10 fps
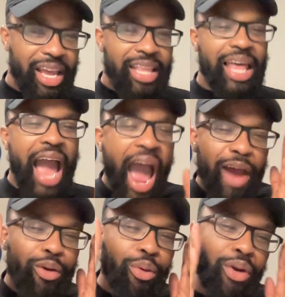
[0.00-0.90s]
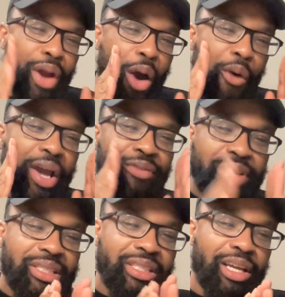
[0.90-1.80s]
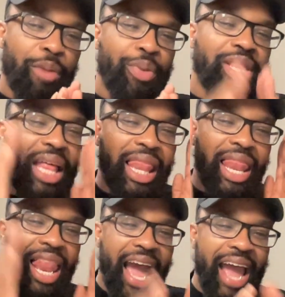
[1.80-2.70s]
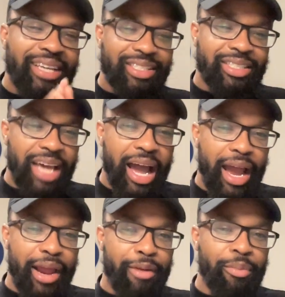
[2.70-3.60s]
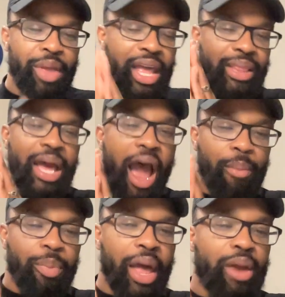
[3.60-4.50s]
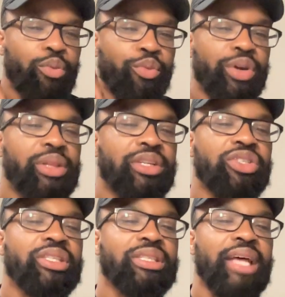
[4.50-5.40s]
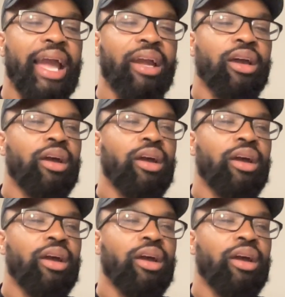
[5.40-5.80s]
Like, I don't know if this is going to be the last time that I'm like really just like